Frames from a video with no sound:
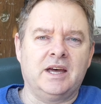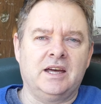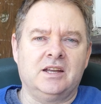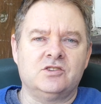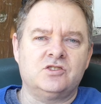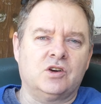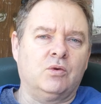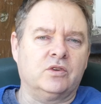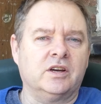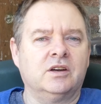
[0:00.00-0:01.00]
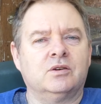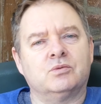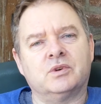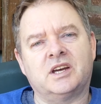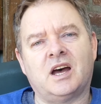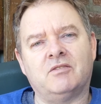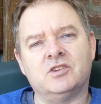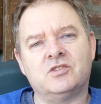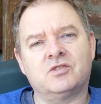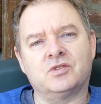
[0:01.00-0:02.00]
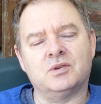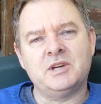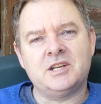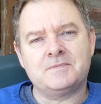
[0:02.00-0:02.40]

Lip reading: and shoulder recovers from it.